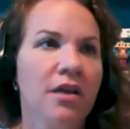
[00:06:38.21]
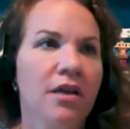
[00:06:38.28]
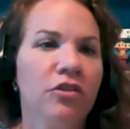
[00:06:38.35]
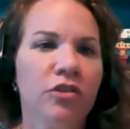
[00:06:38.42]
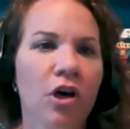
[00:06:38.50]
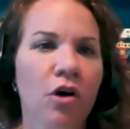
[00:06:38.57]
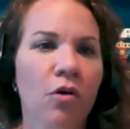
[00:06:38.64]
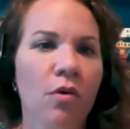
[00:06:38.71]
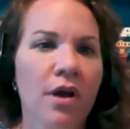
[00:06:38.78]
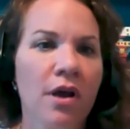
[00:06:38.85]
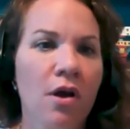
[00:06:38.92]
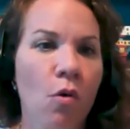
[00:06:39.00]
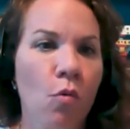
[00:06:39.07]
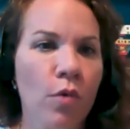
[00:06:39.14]
So
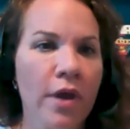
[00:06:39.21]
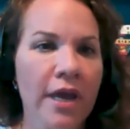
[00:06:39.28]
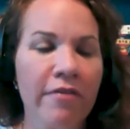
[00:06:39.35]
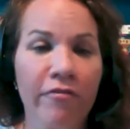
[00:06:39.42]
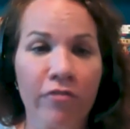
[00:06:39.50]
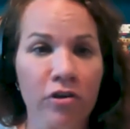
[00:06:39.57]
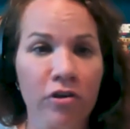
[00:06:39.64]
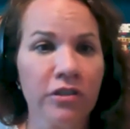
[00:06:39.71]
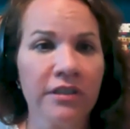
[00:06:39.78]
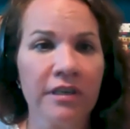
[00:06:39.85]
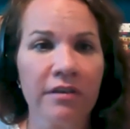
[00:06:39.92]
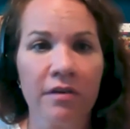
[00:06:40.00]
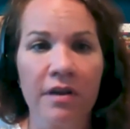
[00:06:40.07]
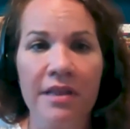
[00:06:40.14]
we first,
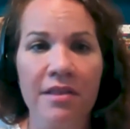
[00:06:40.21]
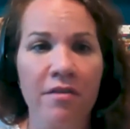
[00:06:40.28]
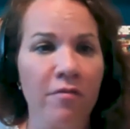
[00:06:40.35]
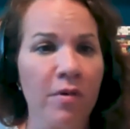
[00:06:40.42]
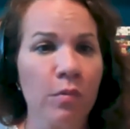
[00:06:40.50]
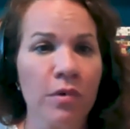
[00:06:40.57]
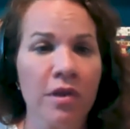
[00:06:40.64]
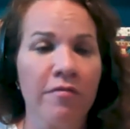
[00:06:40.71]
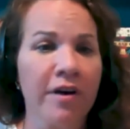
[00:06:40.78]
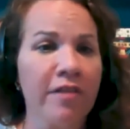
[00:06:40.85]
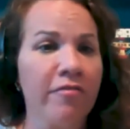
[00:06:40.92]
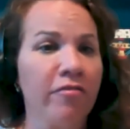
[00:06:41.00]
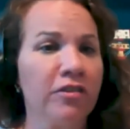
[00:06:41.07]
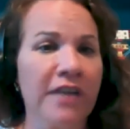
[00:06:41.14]
and the, one of the
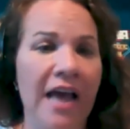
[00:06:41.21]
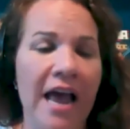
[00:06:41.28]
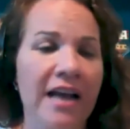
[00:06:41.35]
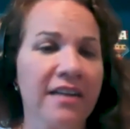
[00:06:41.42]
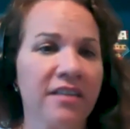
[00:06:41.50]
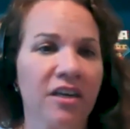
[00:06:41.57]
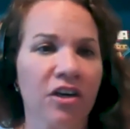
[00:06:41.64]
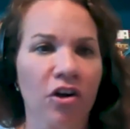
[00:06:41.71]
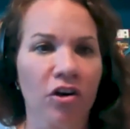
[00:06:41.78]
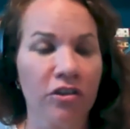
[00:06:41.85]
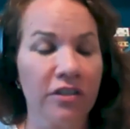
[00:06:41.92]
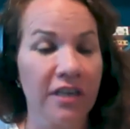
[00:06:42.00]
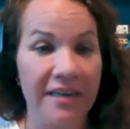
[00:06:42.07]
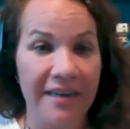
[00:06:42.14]
very first acts that
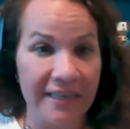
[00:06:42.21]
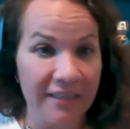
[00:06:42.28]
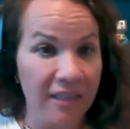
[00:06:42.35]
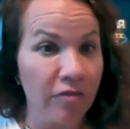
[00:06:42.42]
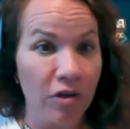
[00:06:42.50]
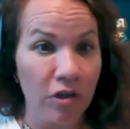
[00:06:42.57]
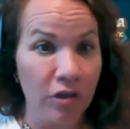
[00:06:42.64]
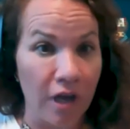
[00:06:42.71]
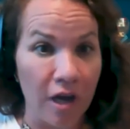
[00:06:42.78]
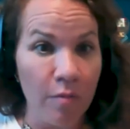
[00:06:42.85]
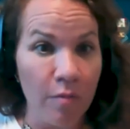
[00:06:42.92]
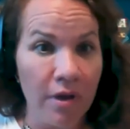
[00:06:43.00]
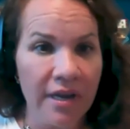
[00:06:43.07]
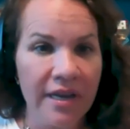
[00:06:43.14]
occurs in a NASEF club